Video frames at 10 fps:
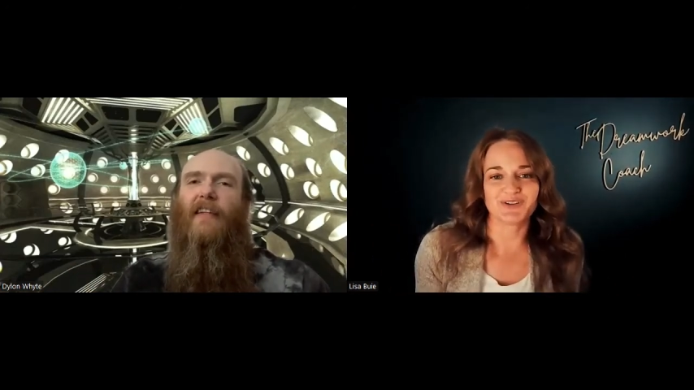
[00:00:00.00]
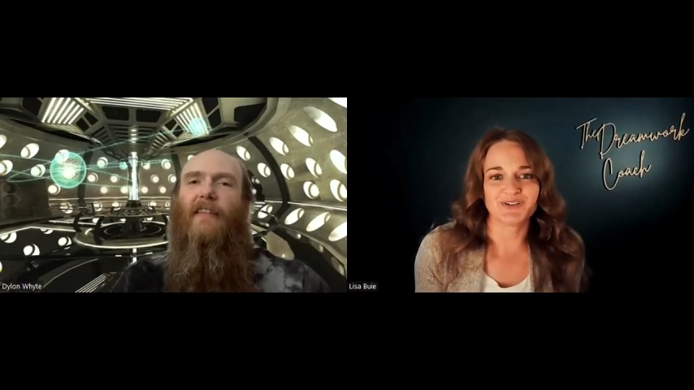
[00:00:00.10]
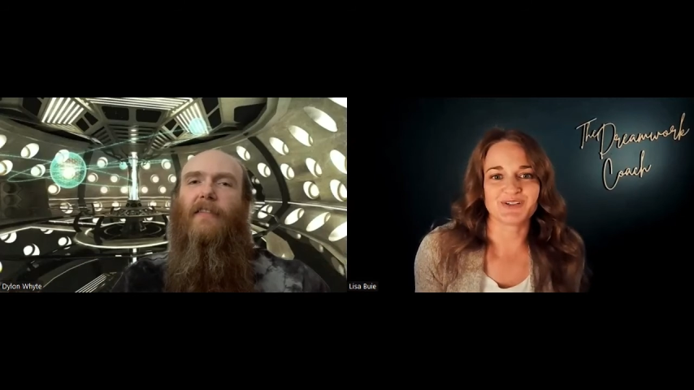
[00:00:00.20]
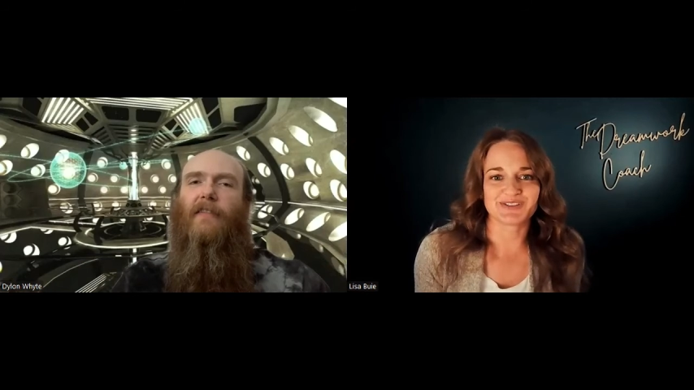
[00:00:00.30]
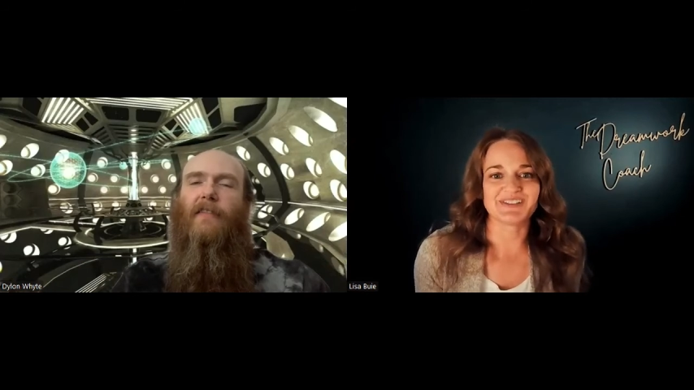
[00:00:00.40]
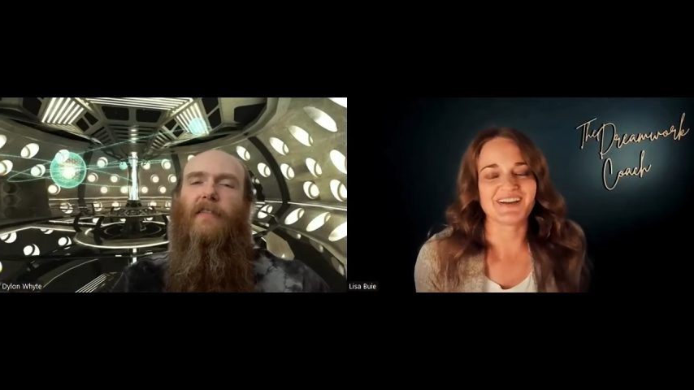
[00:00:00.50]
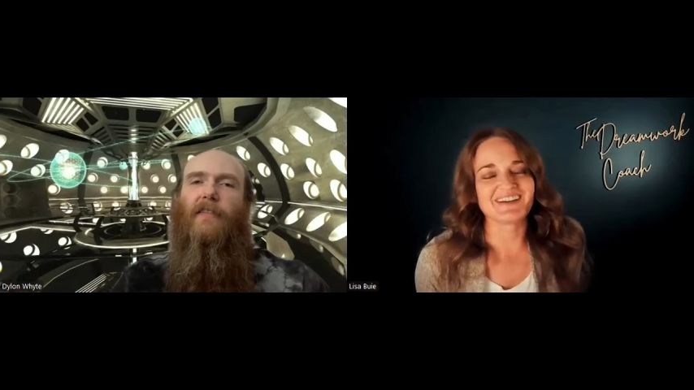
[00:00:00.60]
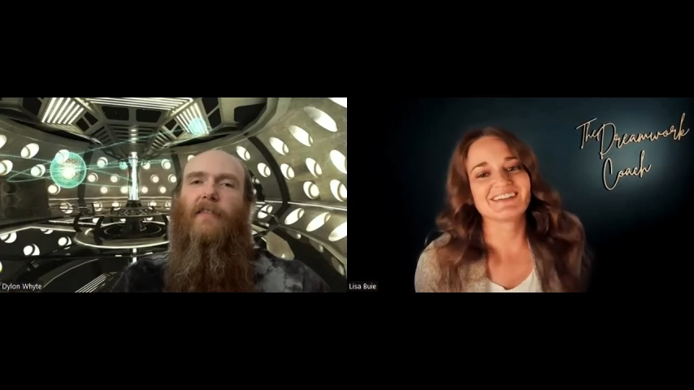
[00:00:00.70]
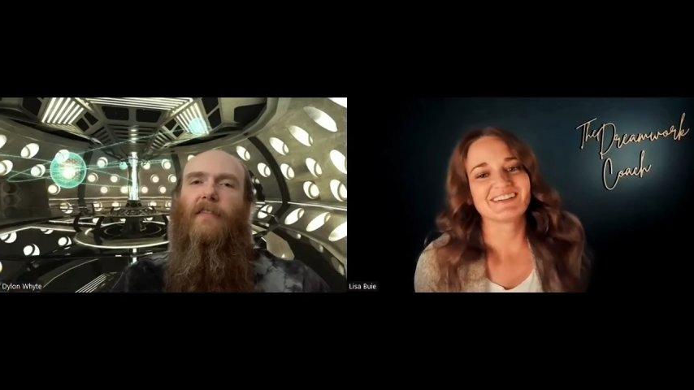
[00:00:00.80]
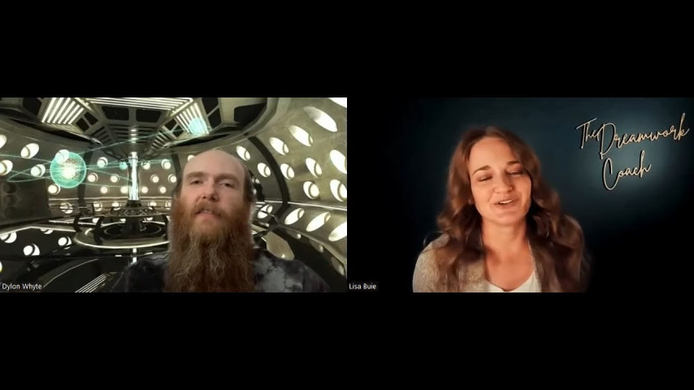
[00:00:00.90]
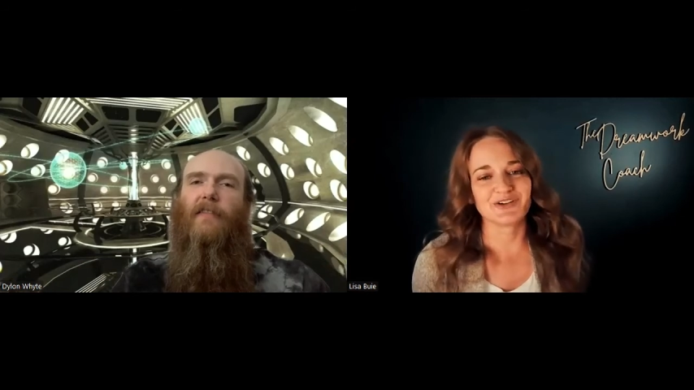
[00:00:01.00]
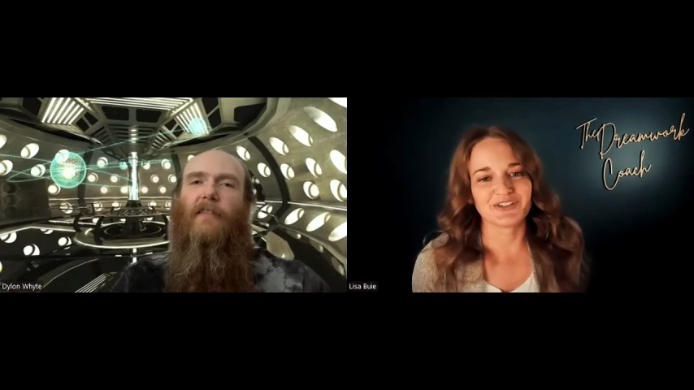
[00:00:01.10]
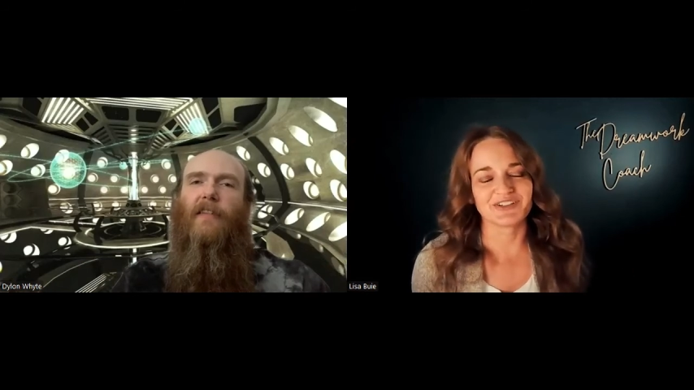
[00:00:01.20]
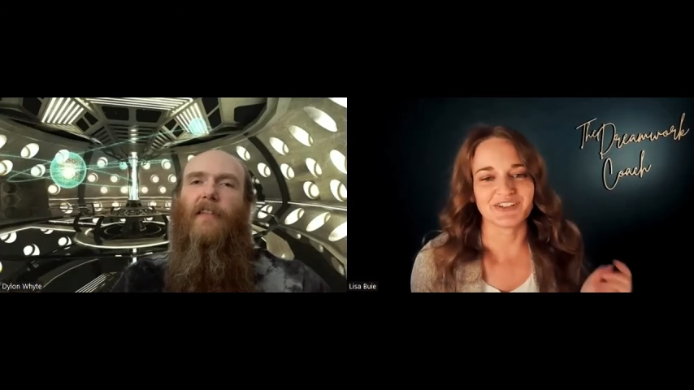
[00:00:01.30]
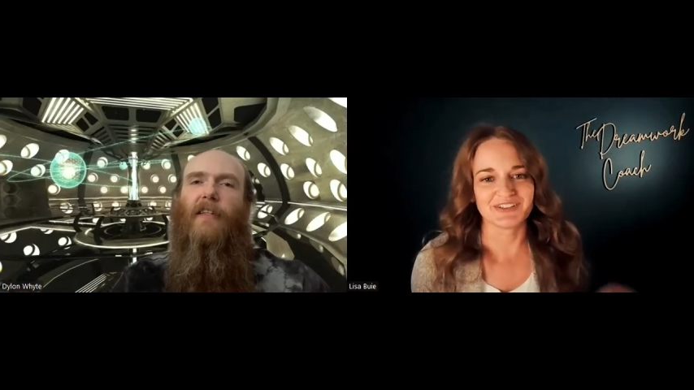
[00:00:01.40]
Speaker 1: your critic's saying in
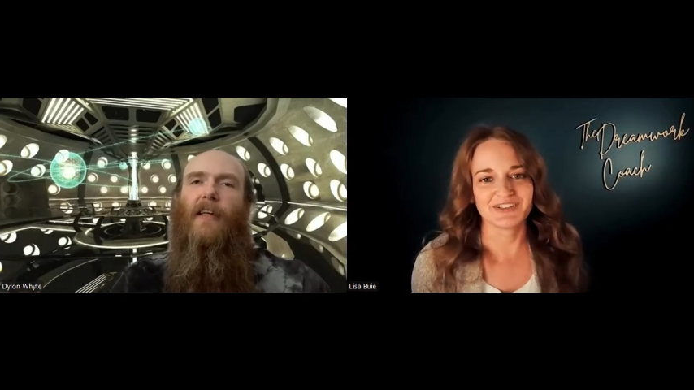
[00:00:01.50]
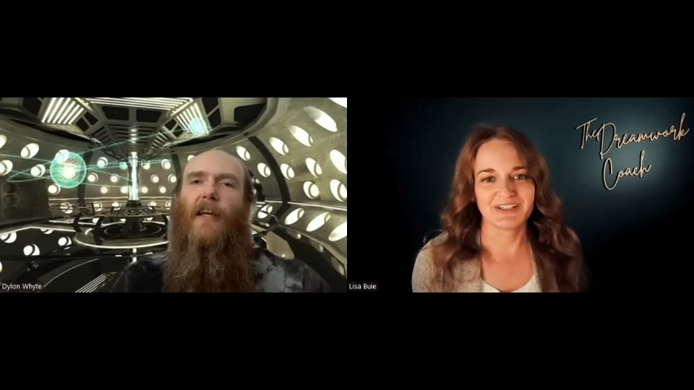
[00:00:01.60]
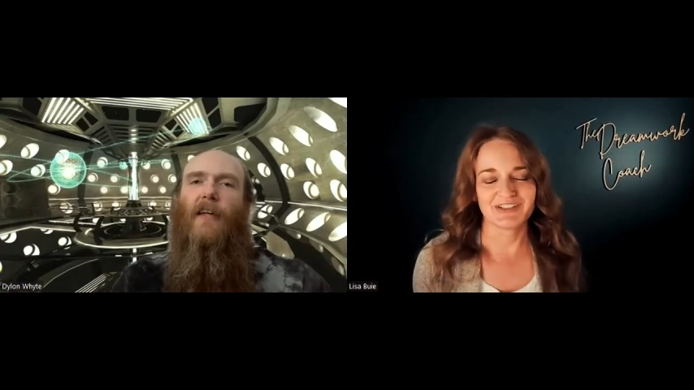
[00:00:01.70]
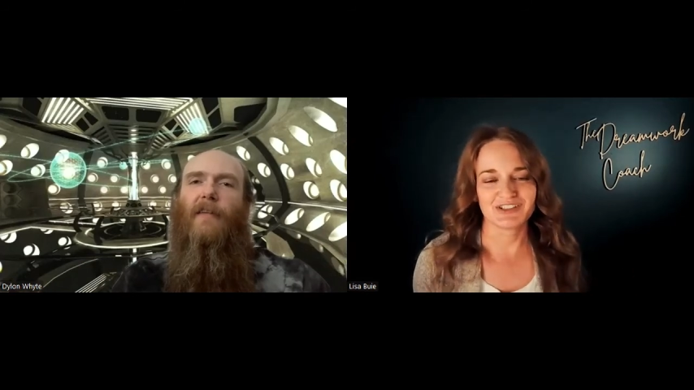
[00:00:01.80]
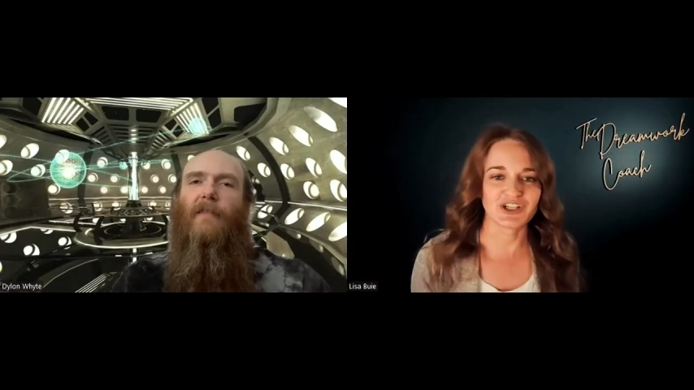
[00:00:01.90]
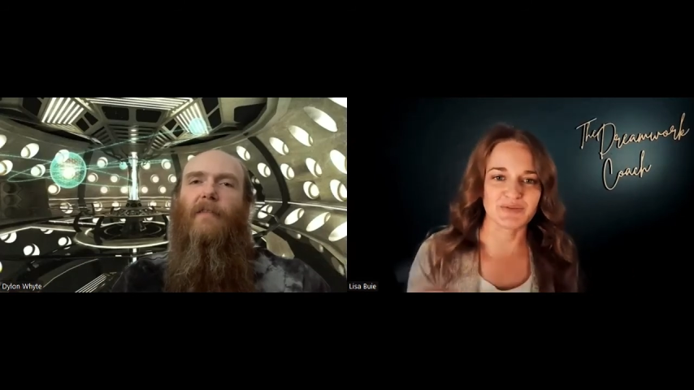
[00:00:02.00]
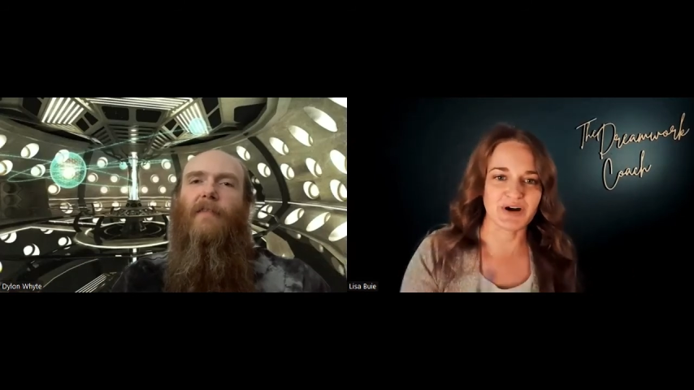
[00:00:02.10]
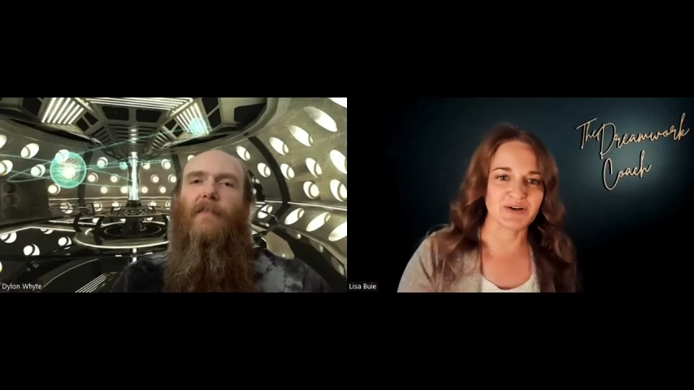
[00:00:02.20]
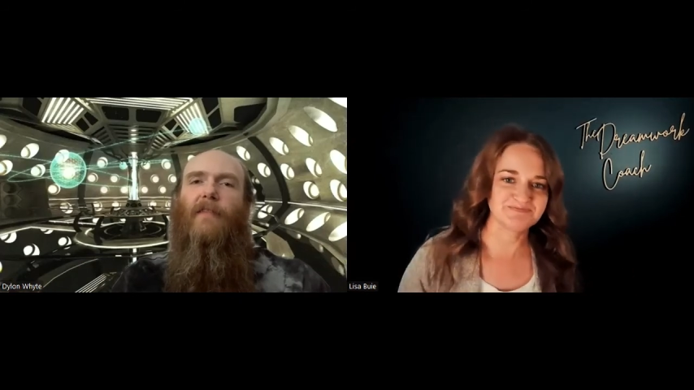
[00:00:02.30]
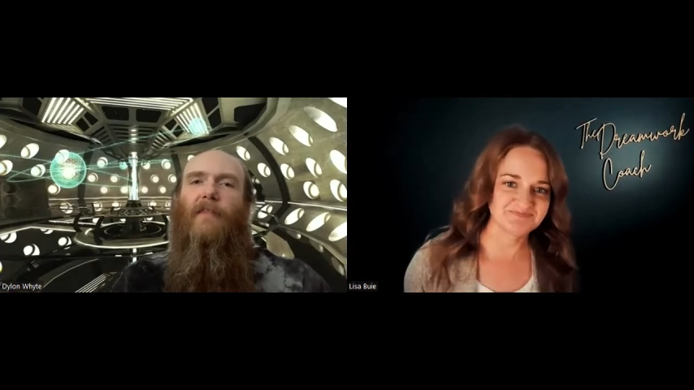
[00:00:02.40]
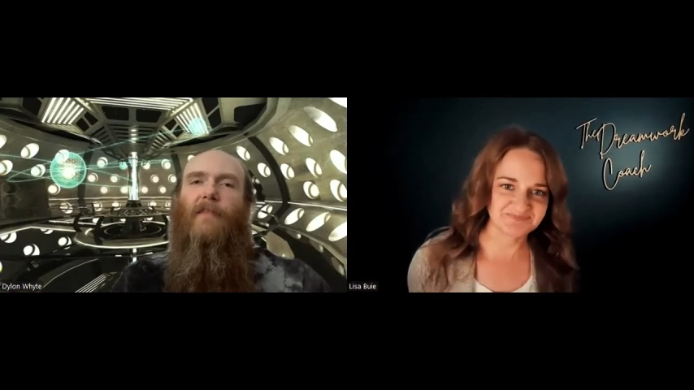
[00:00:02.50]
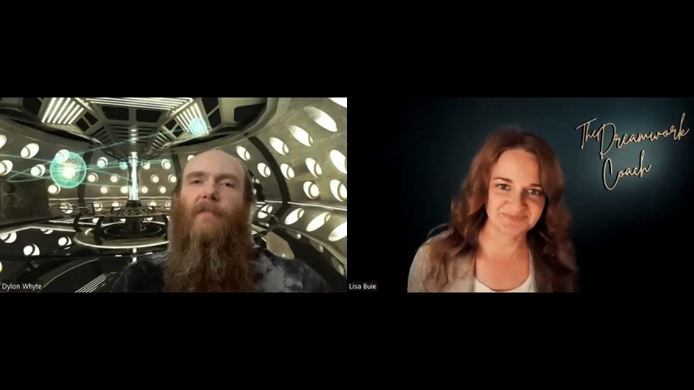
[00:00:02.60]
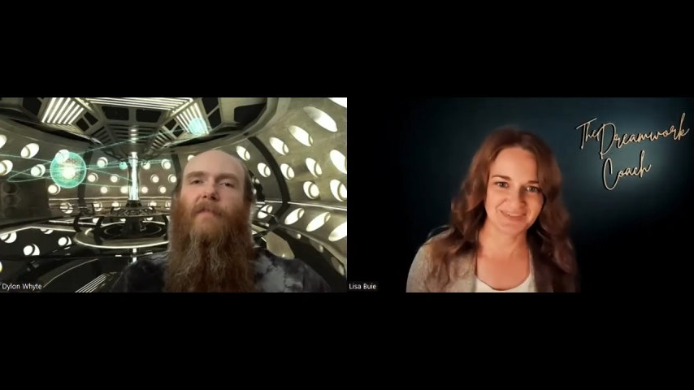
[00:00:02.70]
order to shut them up.